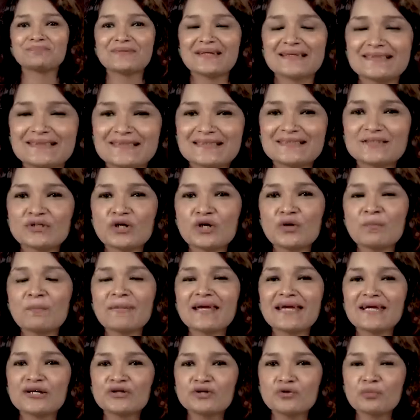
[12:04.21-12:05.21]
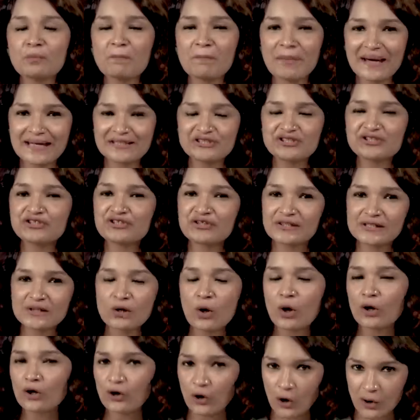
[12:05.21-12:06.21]
Is this going to make it to page 3
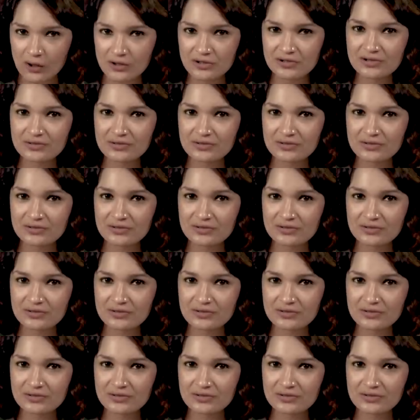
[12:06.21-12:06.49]
or not?